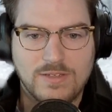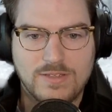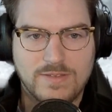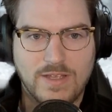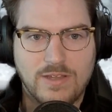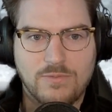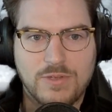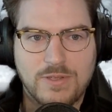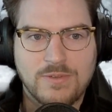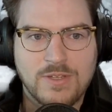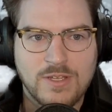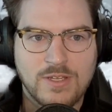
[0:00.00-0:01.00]
It's like we're
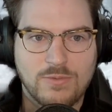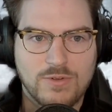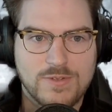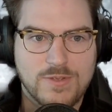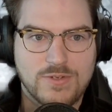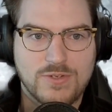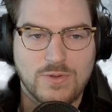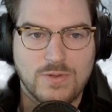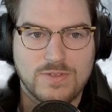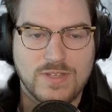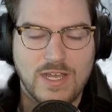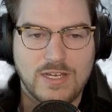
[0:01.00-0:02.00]
so
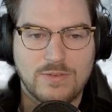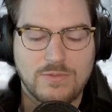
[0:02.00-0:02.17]
short-sighted.